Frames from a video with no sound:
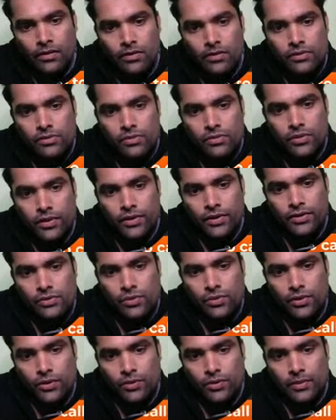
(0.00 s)
So it is
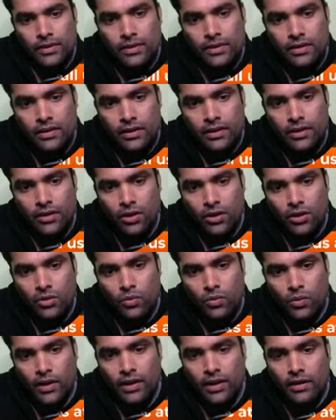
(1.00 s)
going to be
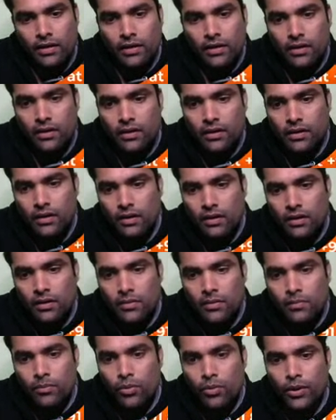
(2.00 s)

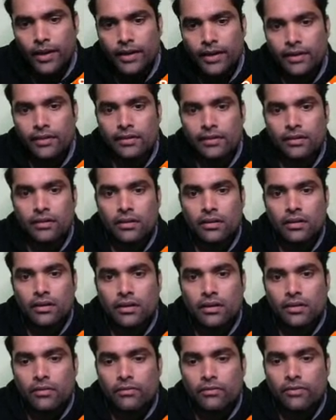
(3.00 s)

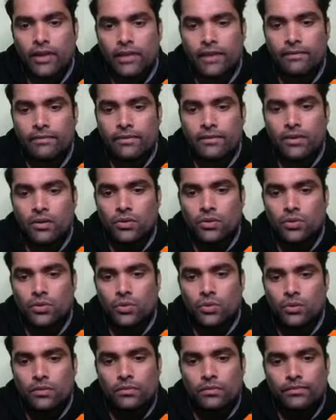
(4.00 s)
301.5 kilojoule.